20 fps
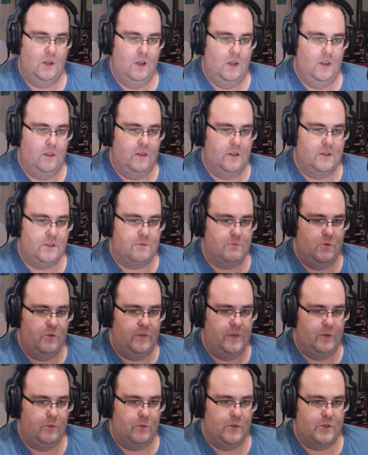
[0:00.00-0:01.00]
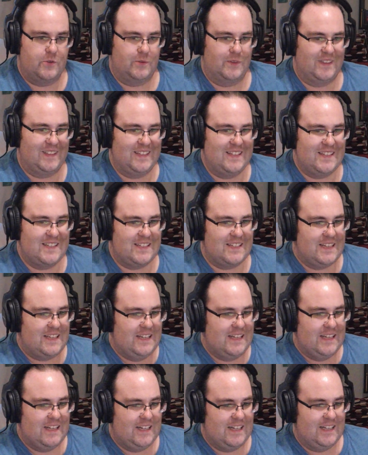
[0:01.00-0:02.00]
This movie was released
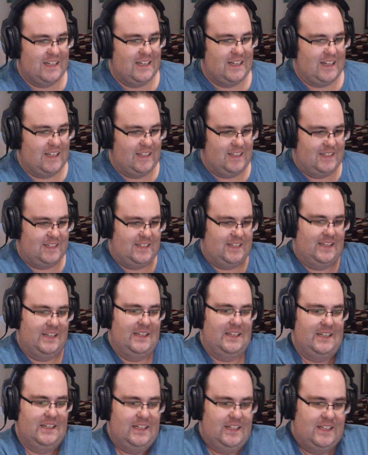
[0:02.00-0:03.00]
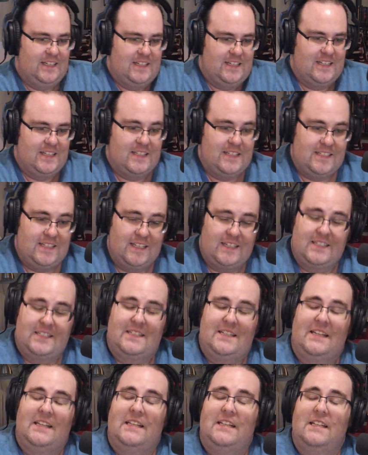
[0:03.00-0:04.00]
in
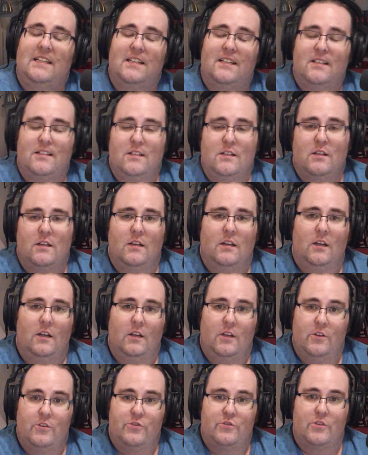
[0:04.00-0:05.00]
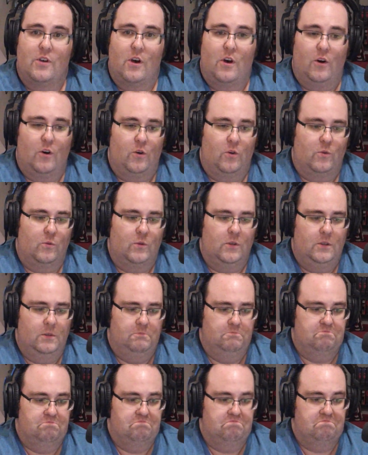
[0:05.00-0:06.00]
1916, so
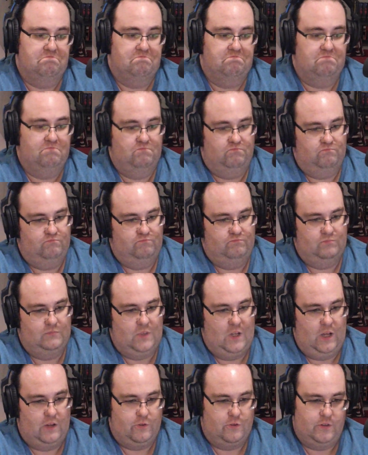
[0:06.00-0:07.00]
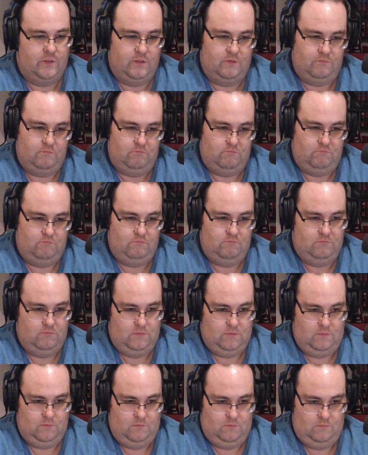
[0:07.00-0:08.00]

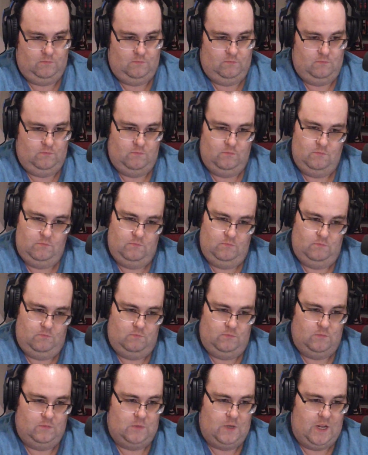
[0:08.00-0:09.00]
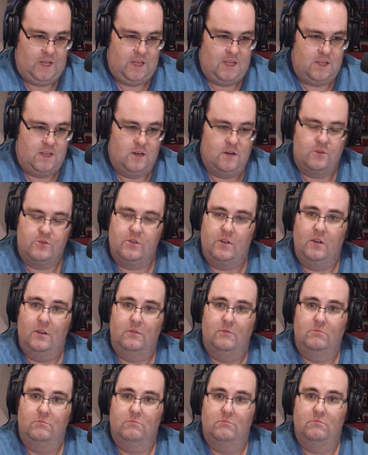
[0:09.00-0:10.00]
108 years ago.
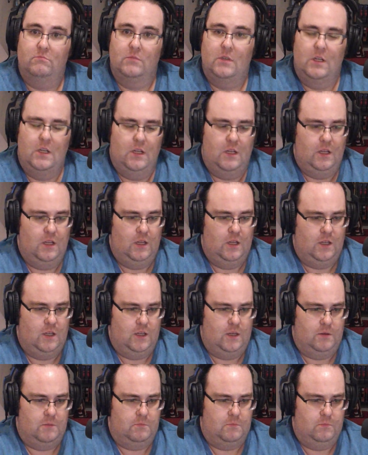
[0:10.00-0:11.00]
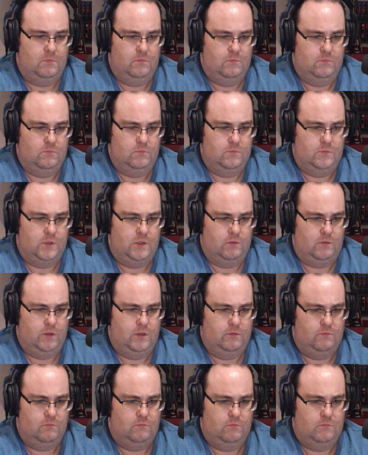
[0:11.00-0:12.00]
Is that
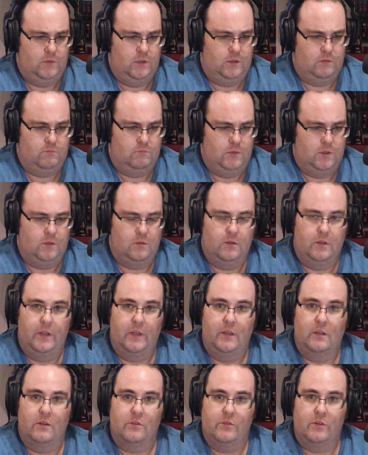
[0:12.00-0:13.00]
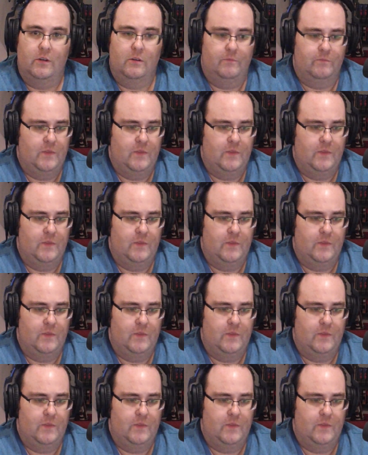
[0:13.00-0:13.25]
right? Yeah, 108 years ago.